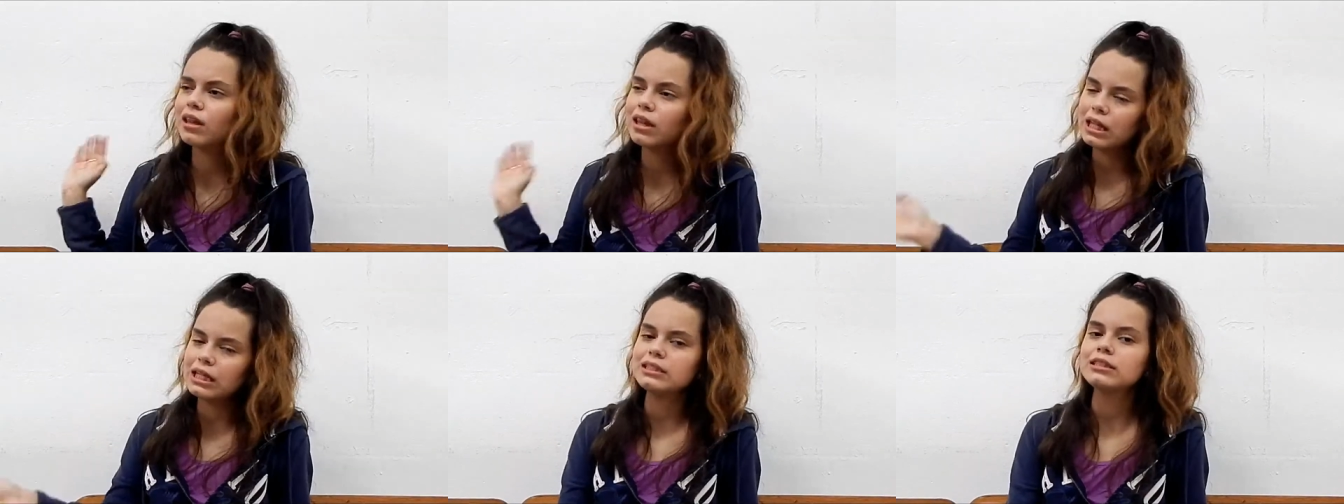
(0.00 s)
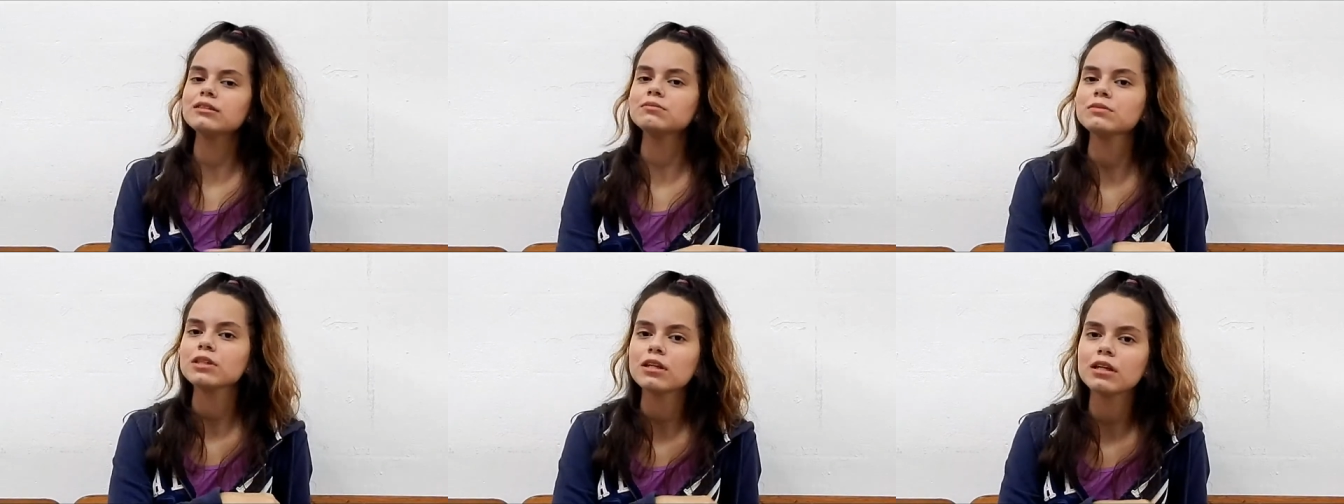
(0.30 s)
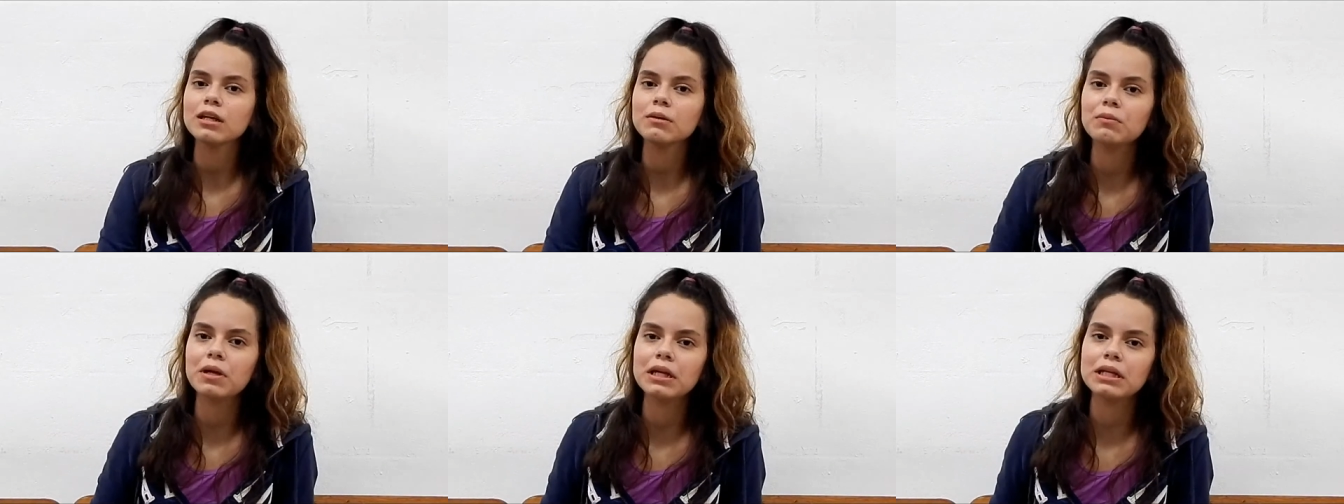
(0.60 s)
least I'm
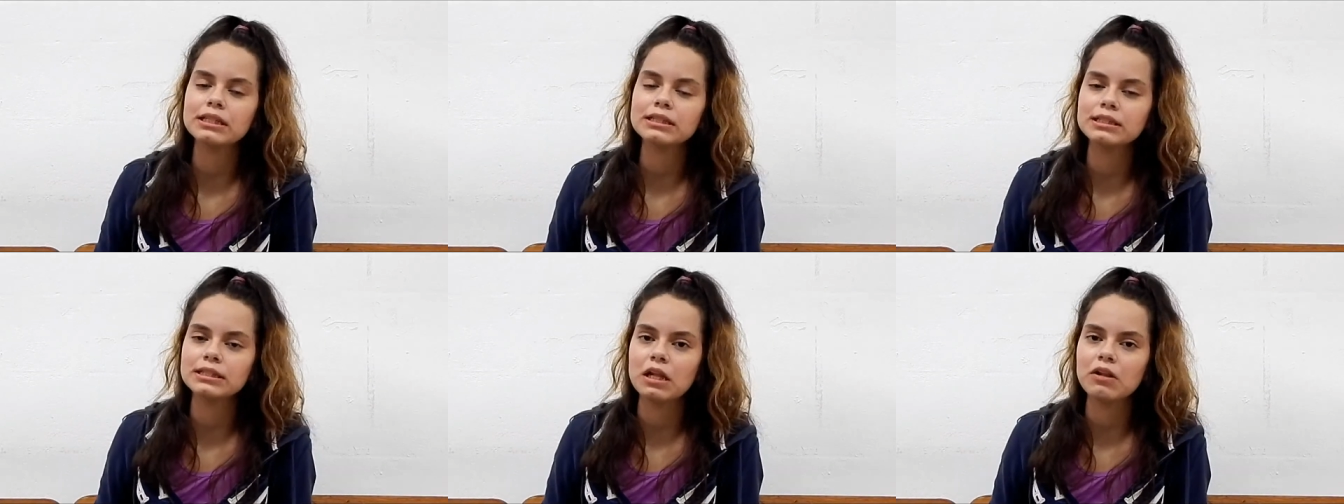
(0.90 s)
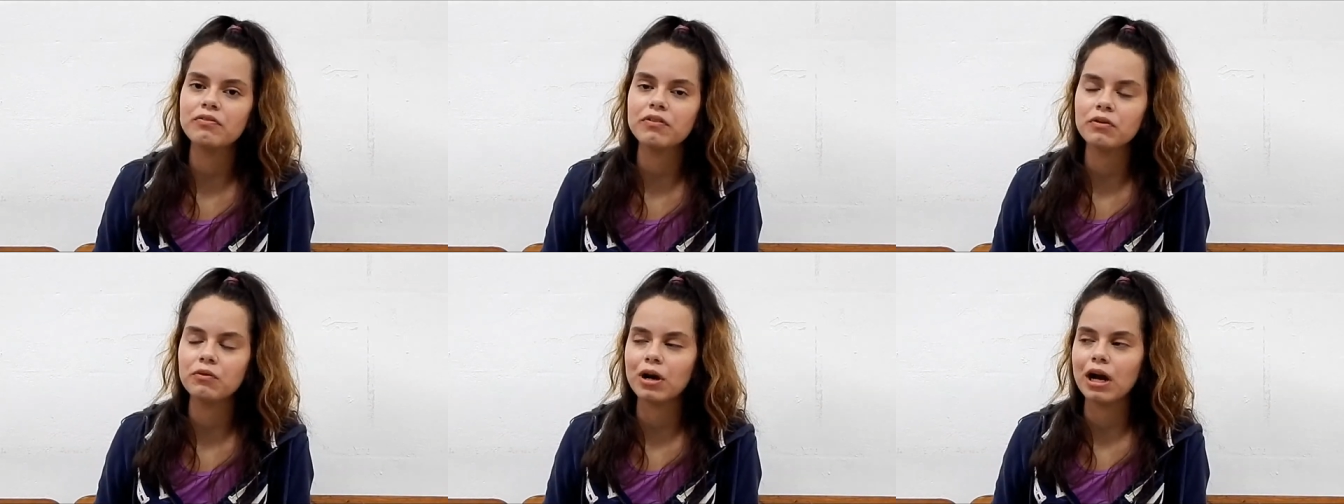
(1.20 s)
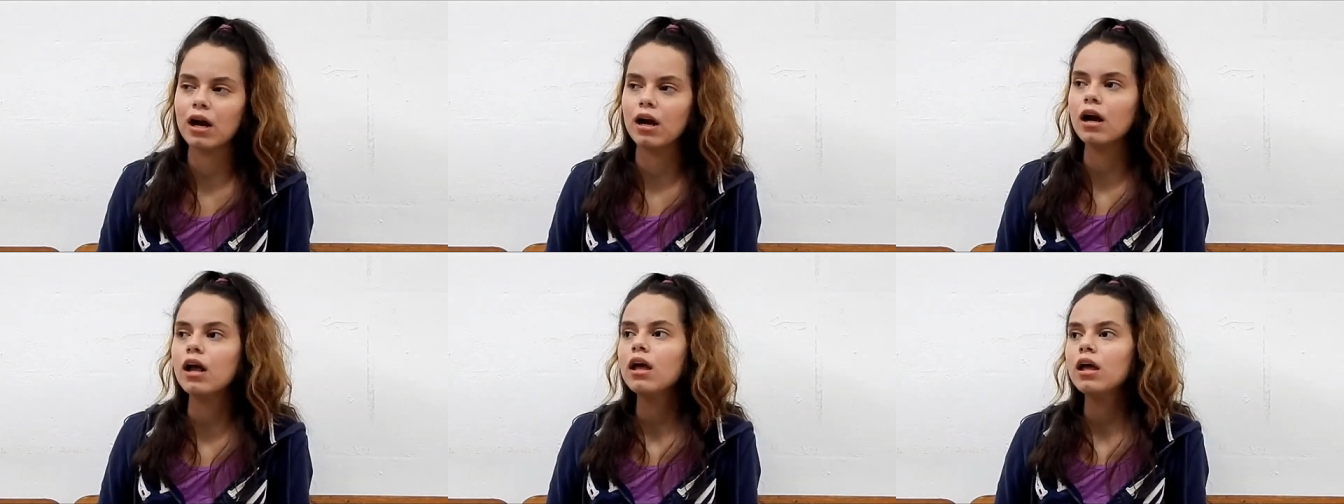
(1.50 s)
gonna make it
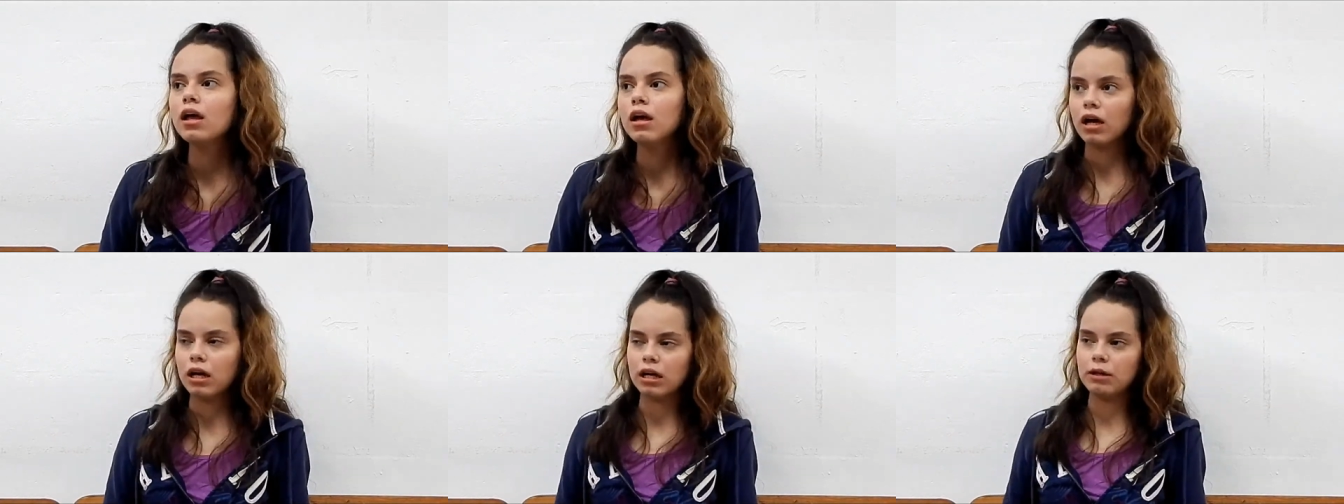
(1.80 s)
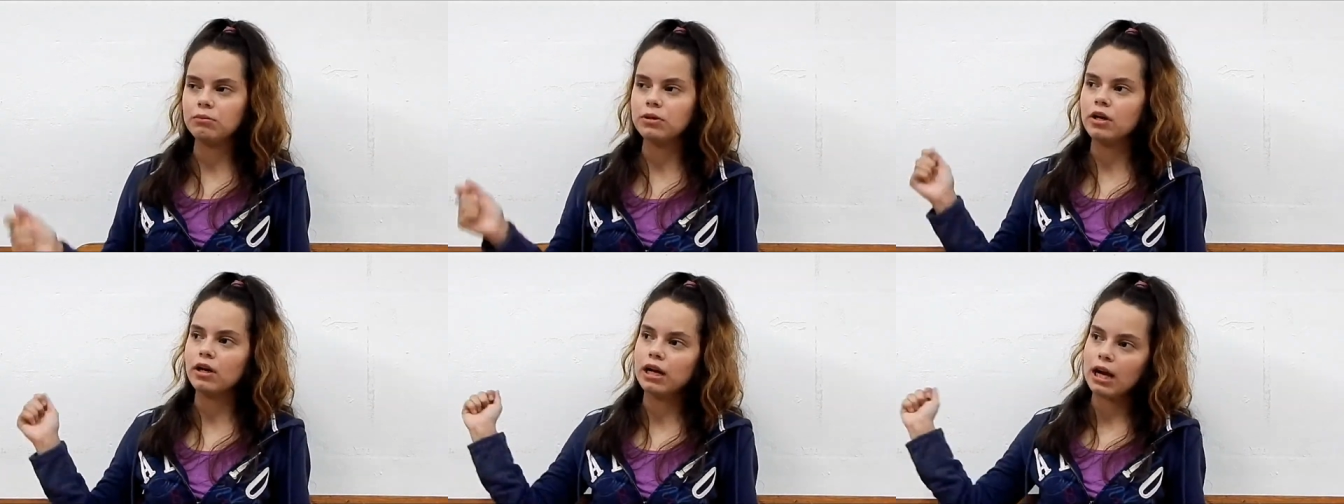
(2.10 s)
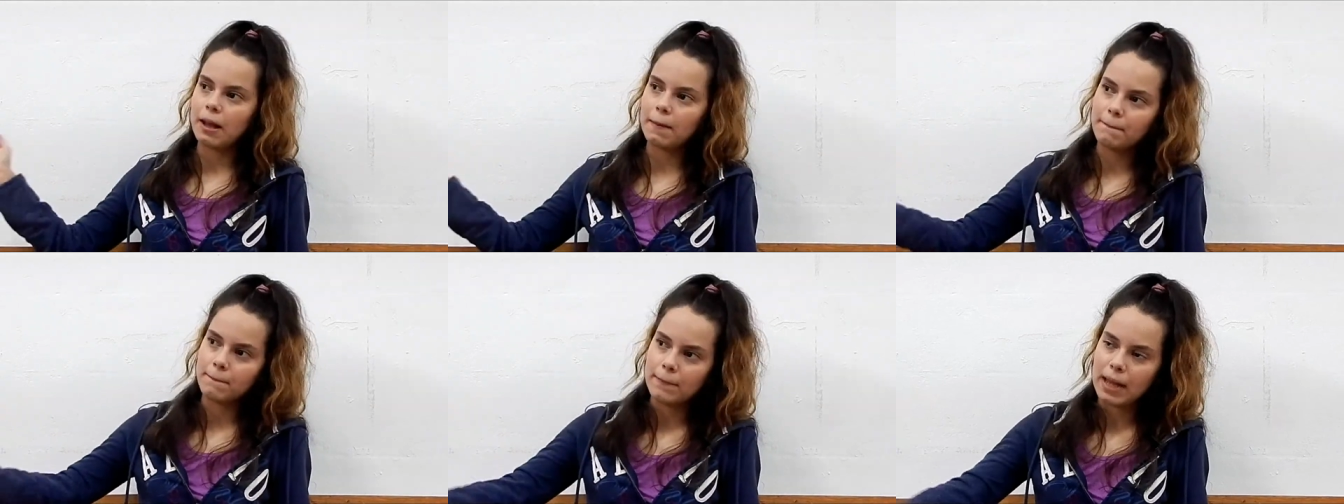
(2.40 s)
self-aware and I'm
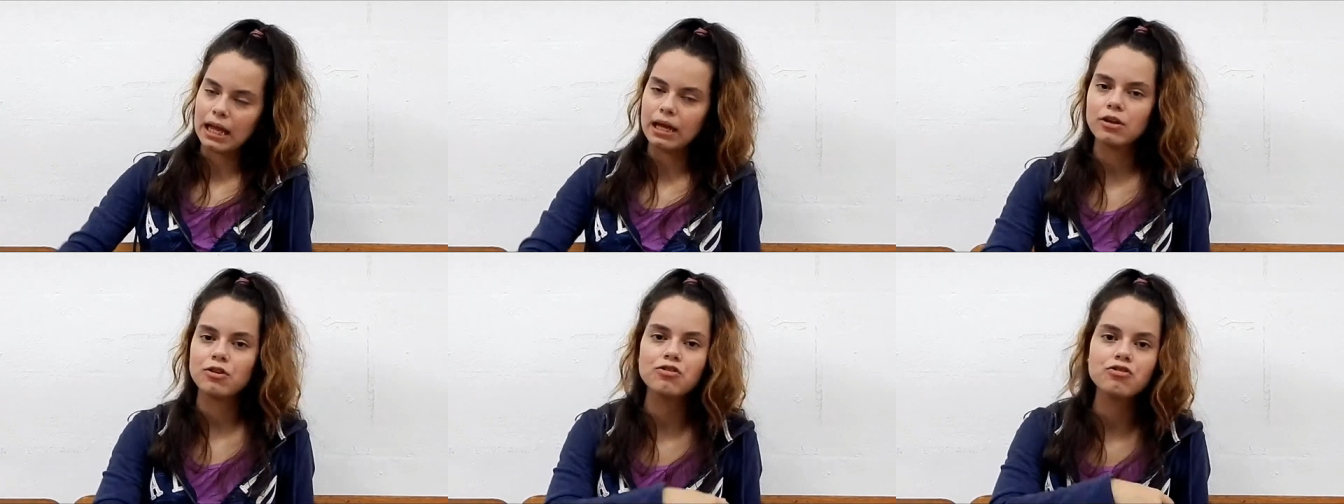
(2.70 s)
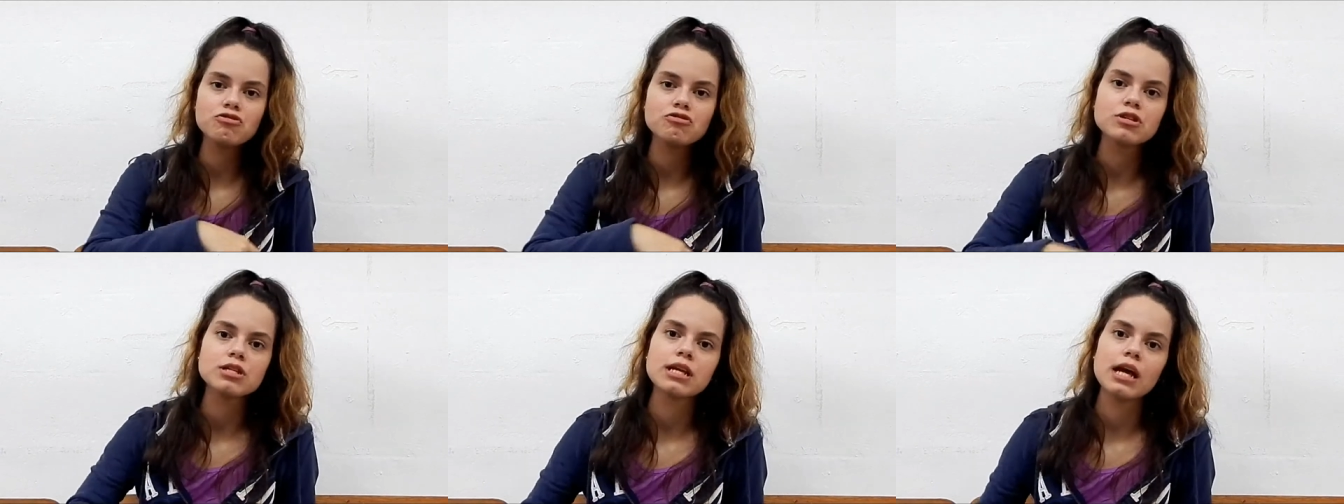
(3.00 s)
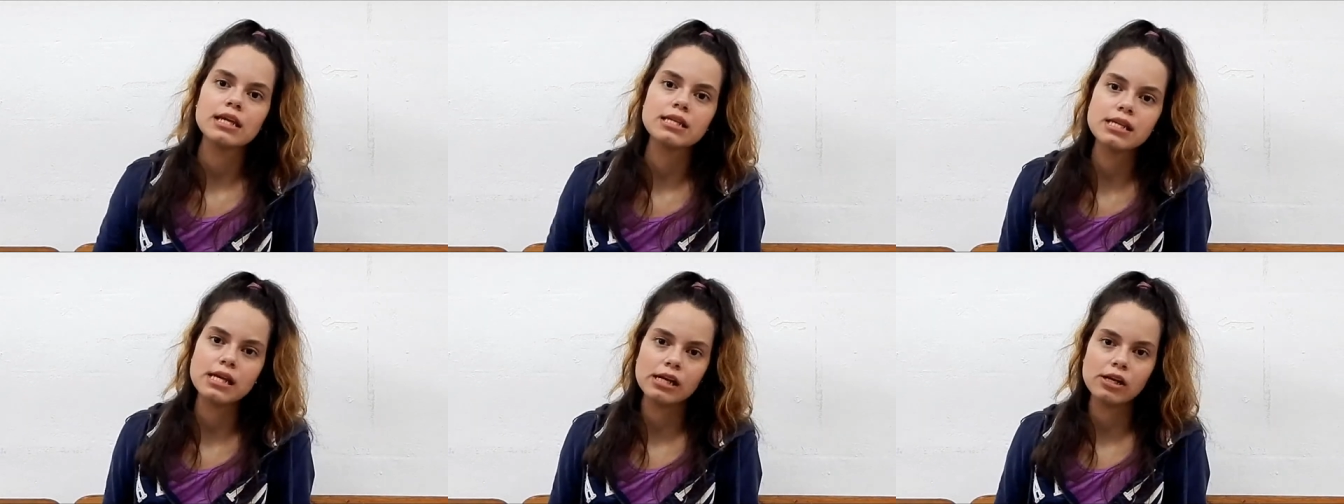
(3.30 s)
gonna make sure
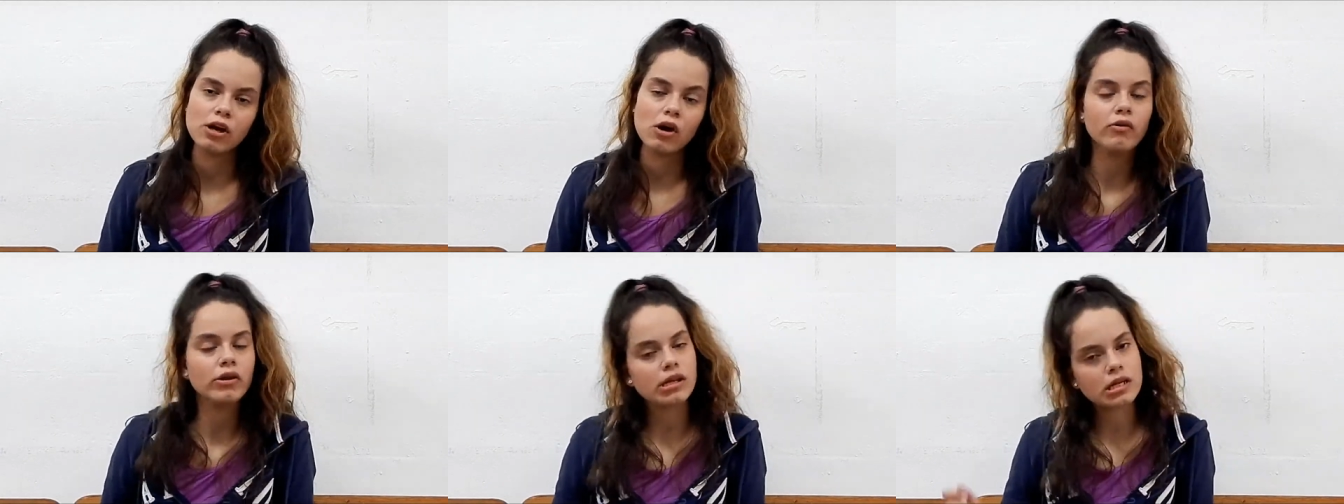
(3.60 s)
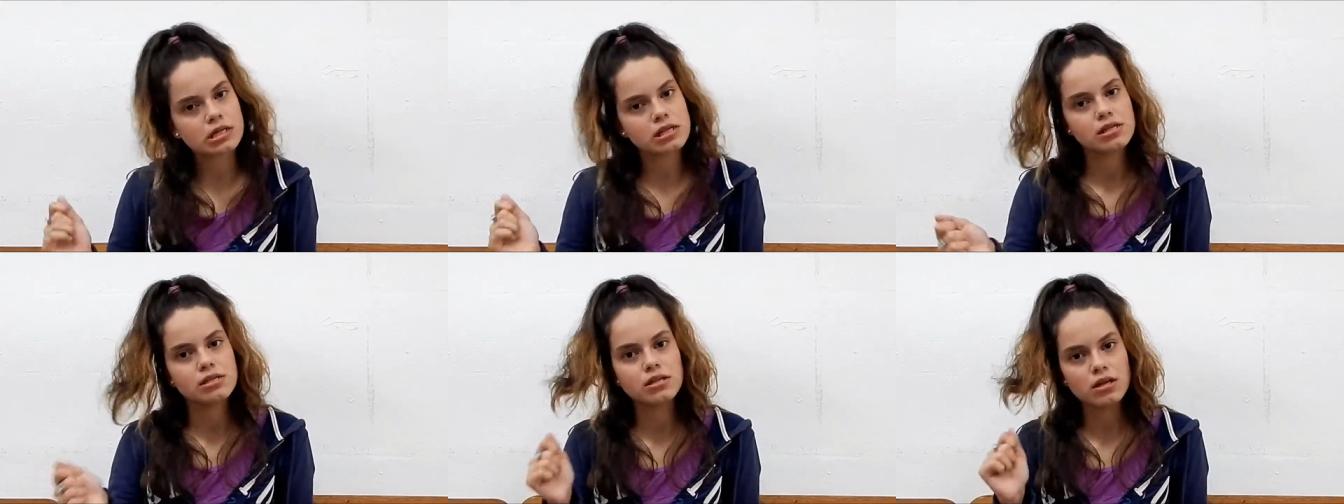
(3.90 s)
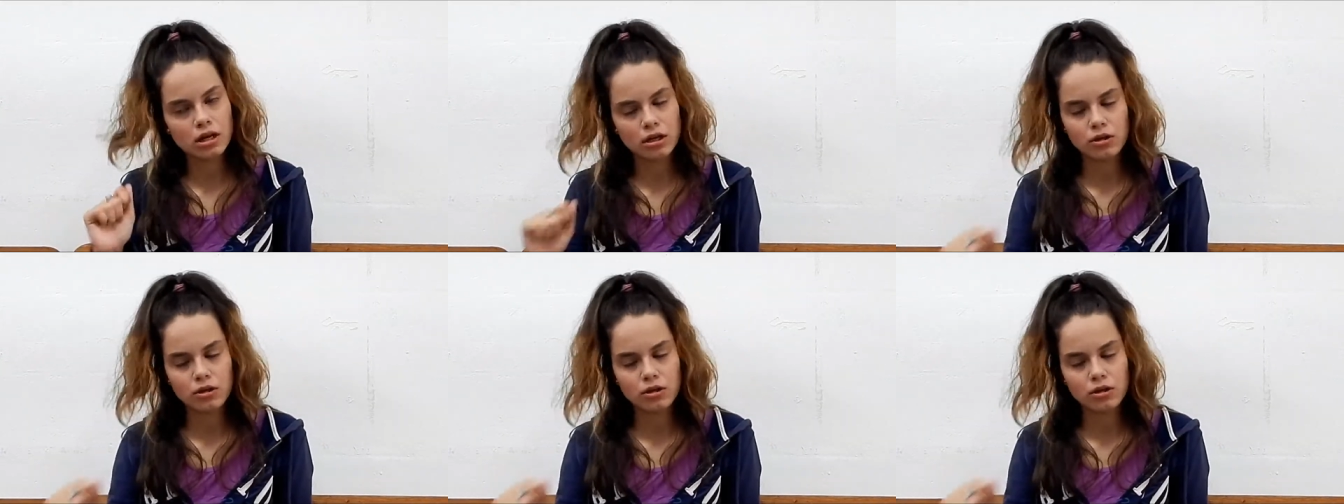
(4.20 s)
that they know this is not